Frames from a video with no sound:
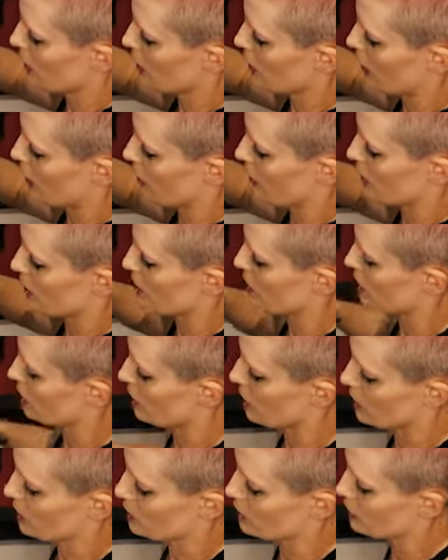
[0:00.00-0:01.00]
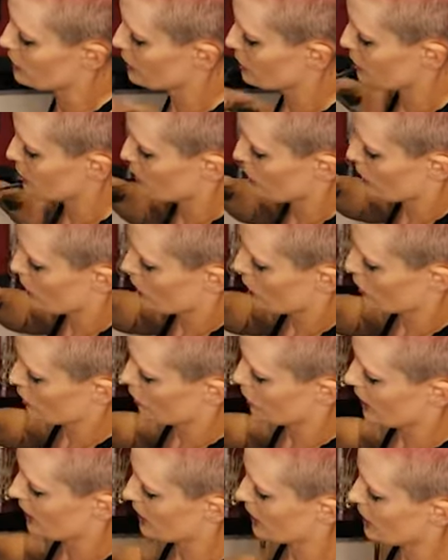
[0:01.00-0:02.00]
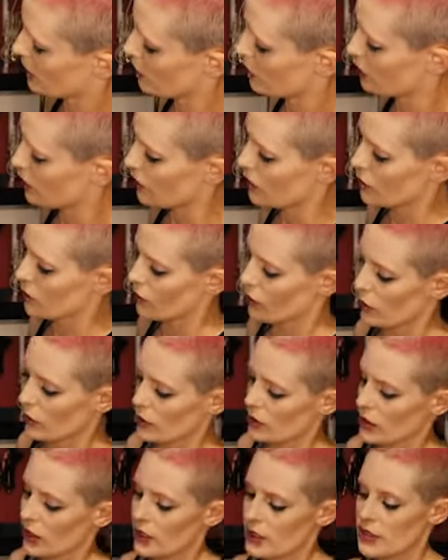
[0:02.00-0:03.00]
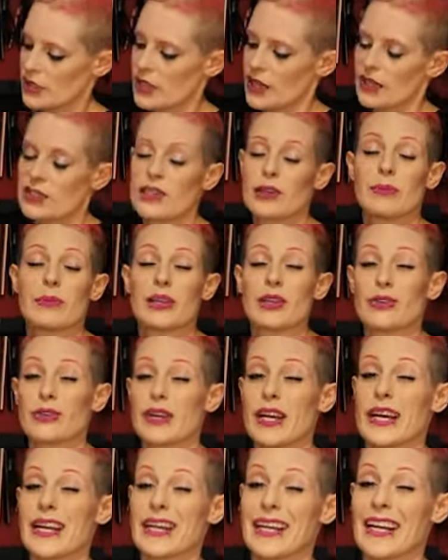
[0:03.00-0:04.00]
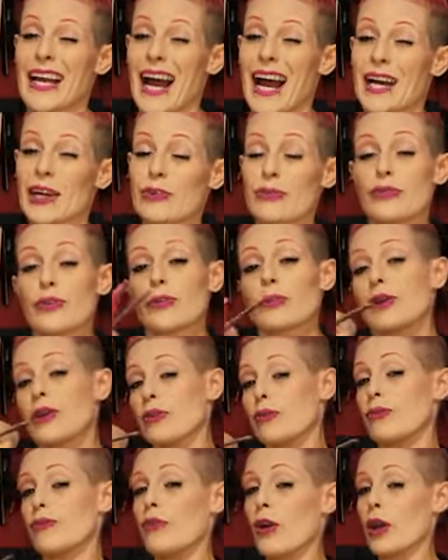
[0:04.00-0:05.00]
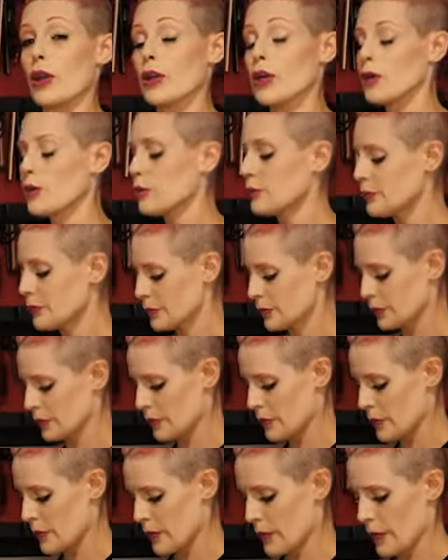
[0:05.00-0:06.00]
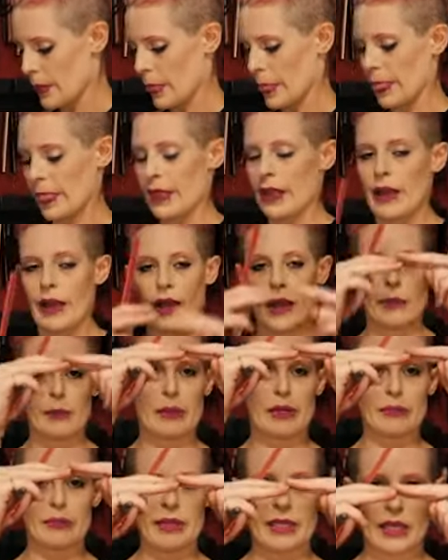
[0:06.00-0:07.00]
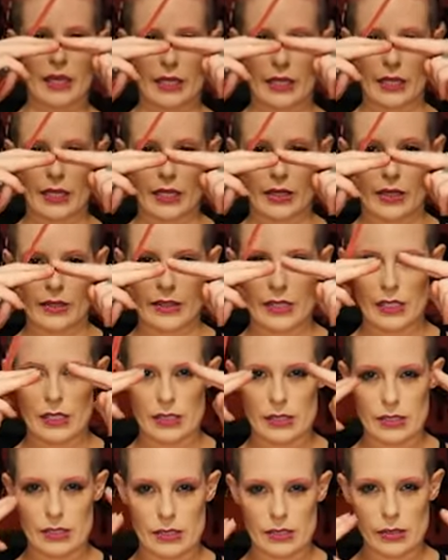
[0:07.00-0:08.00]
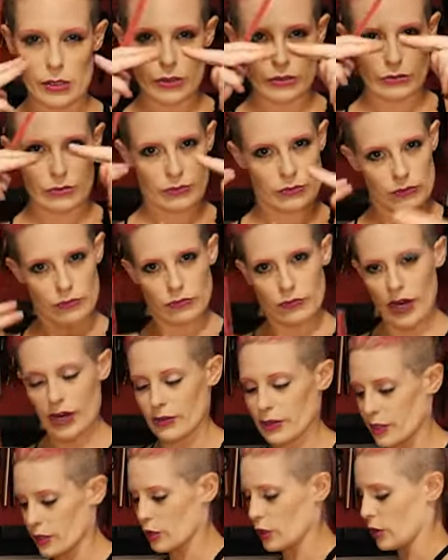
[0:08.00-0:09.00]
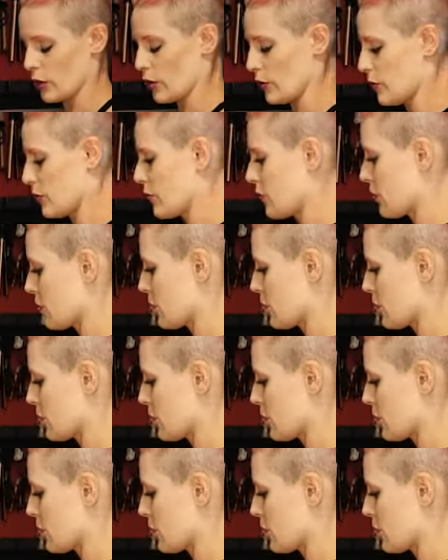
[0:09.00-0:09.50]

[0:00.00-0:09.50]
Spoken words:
gonna start right in here in this first line section. I'm gonna create a guide for me to follow. I'm gonna be cutting on this rounded curve.